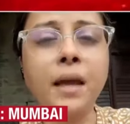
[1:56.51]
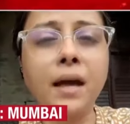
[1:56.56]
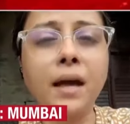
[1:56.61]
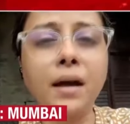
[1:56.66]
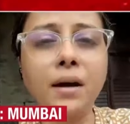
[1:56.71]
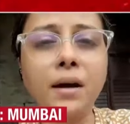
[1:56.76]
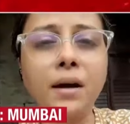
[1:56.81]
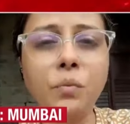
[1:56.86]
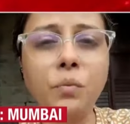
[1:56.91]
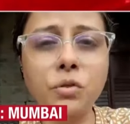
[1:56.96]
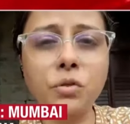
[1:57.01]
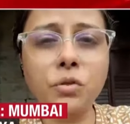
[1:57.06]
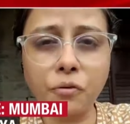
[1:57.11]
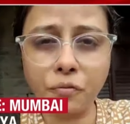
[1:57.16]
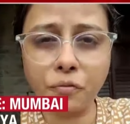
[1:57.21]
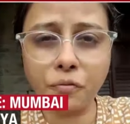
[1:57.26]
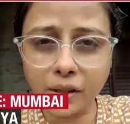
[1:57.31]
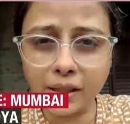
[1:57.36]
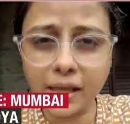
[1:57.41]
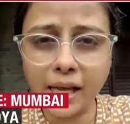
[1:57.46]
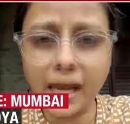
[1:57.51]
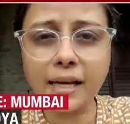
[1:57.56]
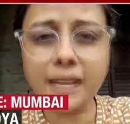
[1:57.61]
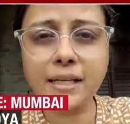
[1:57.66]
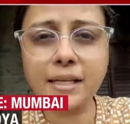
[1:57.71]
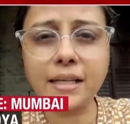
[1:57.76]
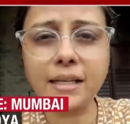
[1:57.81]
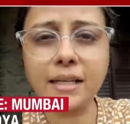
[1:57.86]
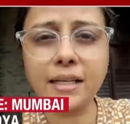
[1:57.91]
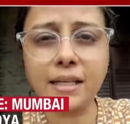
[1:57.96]
Uh, so for that
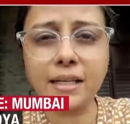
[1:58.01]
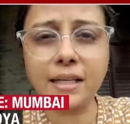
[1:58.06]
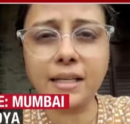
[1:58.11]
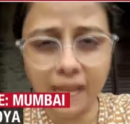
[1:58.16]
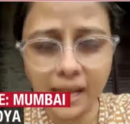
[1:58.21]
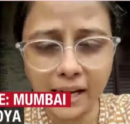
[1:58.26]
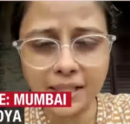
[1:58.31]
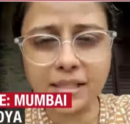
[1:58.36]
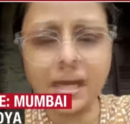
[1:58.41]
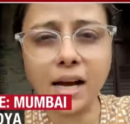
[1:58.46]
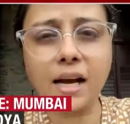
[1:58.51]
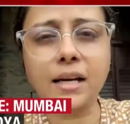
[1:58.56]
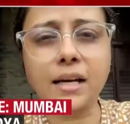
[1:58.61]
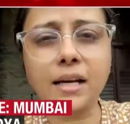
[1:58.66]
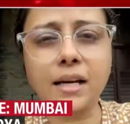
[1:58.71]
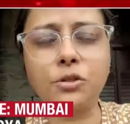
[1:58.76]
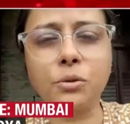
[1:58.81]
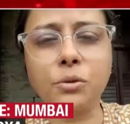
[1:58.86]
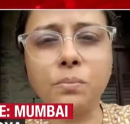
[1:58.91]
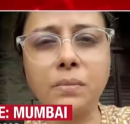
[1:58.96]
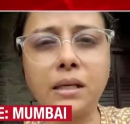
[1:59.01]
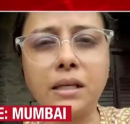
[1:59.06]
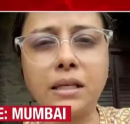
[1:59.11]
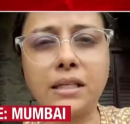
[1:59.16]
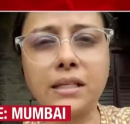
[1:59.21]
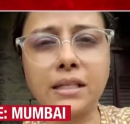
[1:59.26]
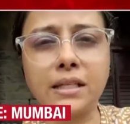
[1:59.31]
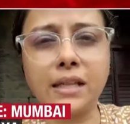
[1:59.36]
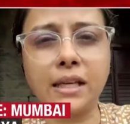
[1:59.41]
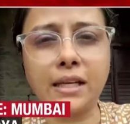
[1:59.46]
uh, that target to meet,
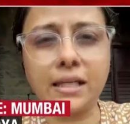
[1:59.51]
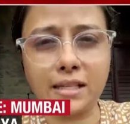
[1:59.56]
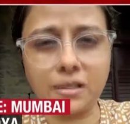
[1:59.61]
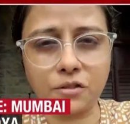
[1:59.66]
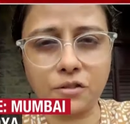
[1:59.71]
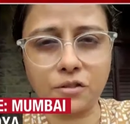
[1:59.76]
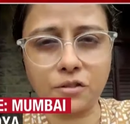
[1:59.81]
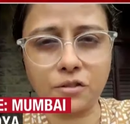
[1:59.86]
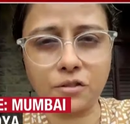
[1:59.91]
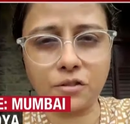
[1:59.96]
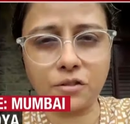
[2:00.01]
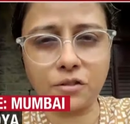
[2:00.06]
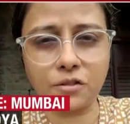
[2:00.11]
it is very